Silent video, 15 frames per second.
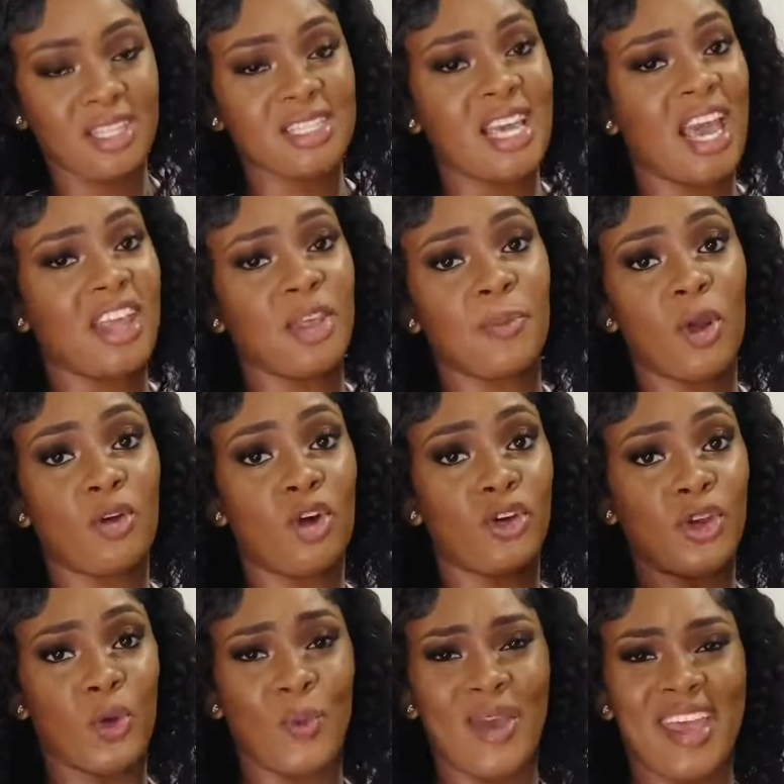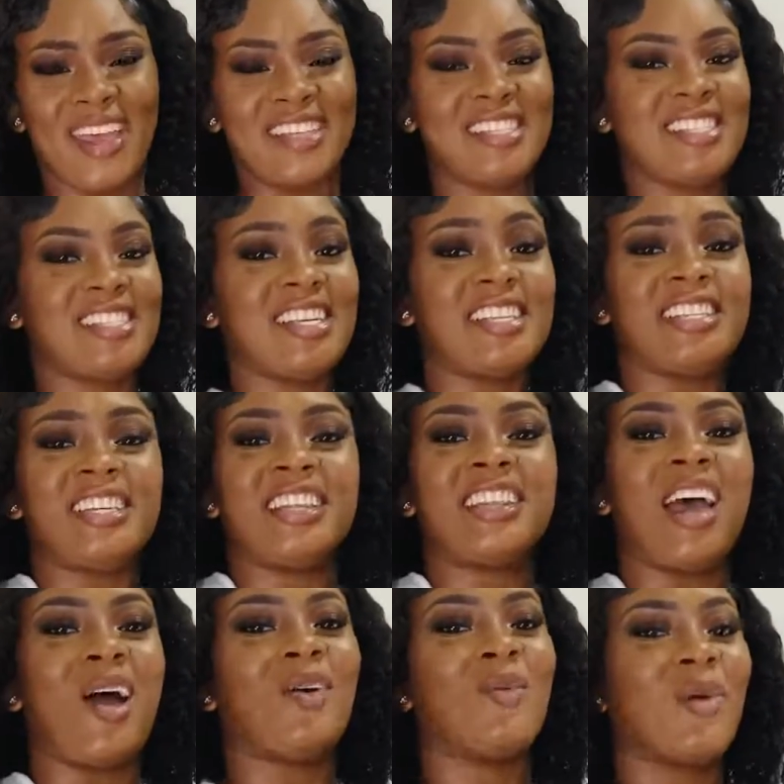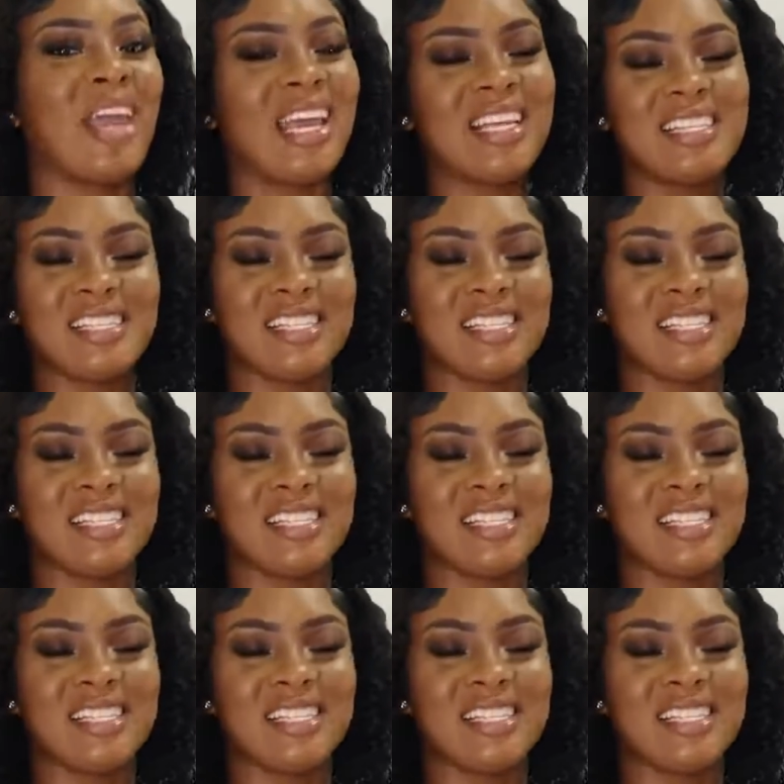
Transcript: Tie them around your waist, cinching that waist.